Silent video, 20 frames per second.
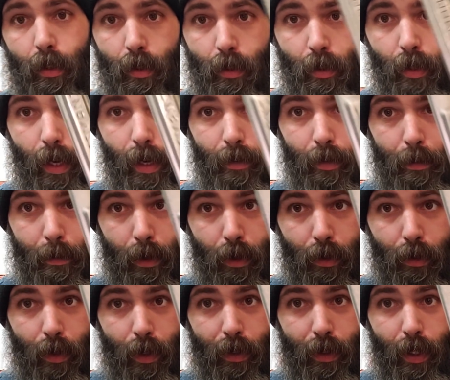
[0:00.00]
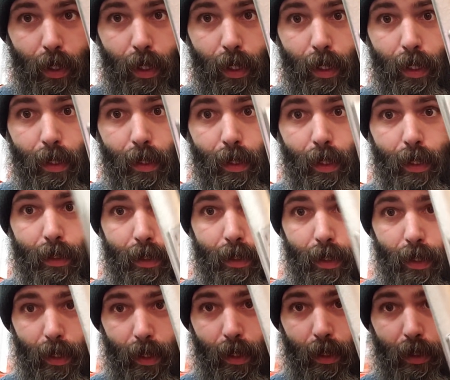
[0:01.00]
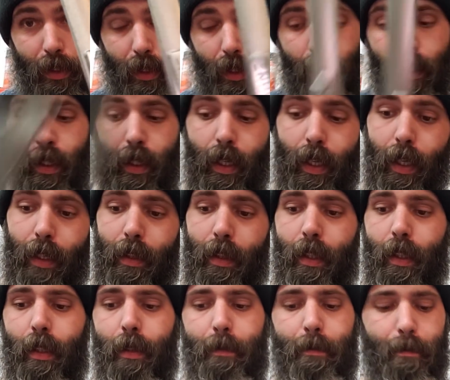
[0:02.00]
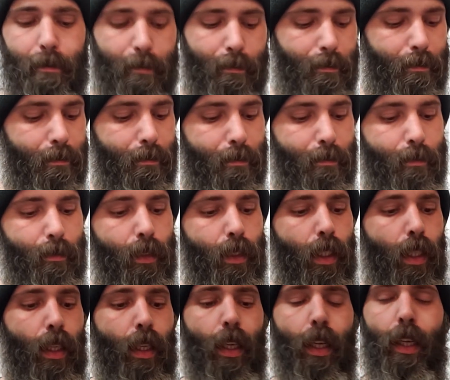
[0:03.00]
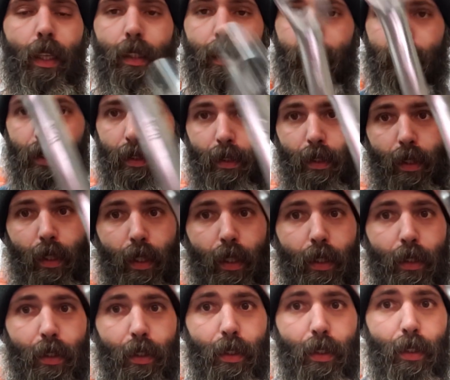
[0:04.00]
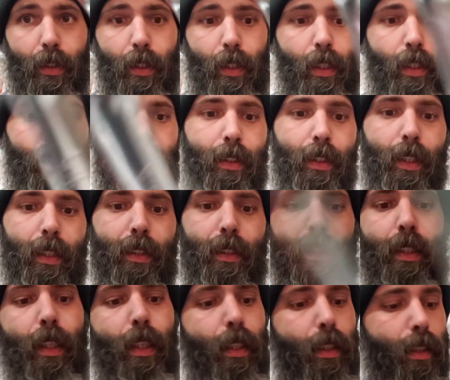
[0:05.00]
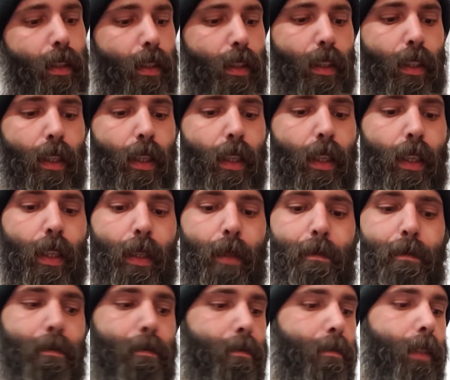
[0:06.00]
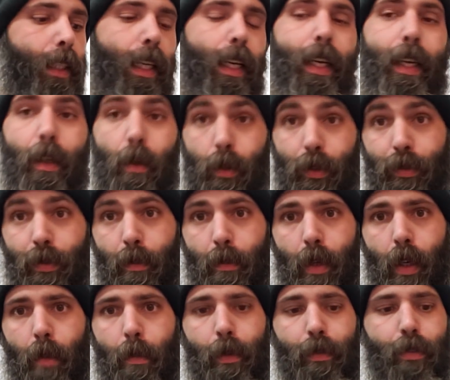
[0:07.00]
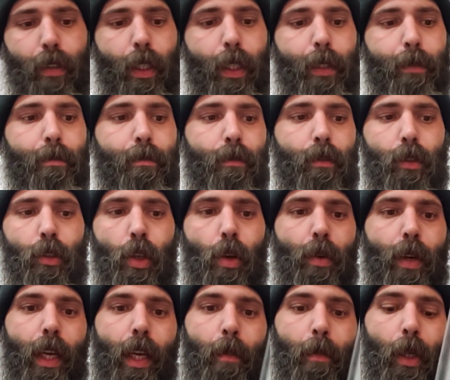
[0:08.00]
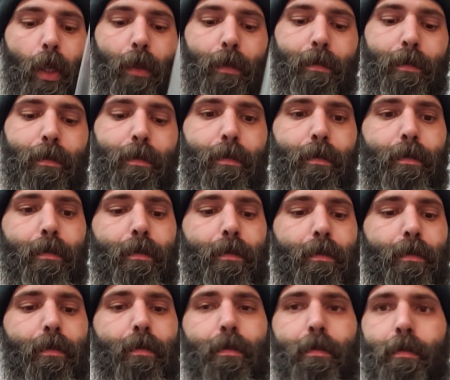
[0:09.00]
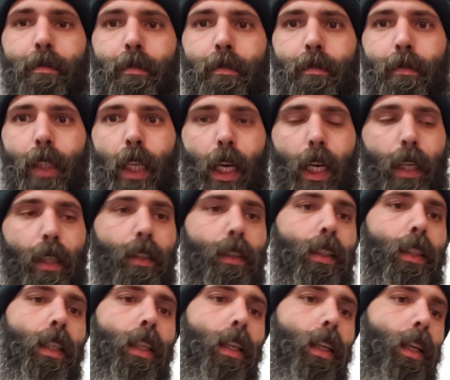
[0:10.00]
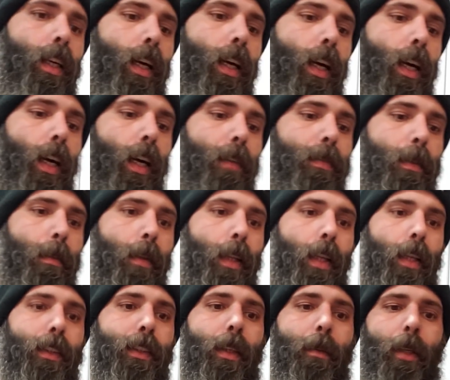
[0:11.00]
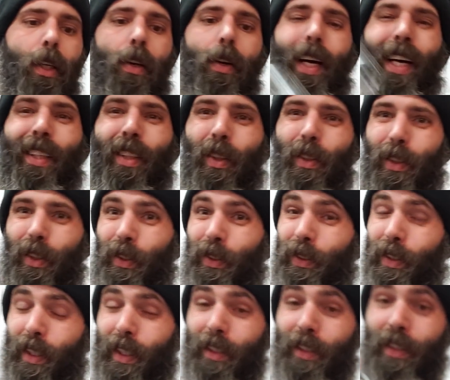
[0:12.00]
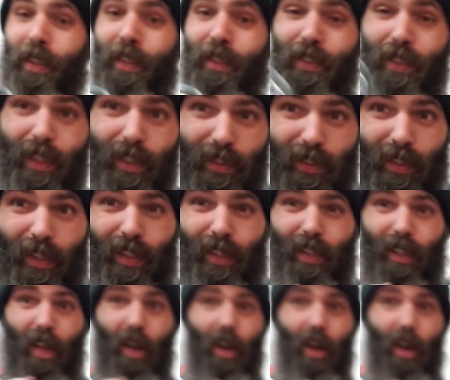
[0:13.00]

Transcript: Craftsman USA, that's 1 1/8. This is 1 1/16. I think it was from Harbor Freight, no namer, nada. From a long time ago. I don't use 1 1/16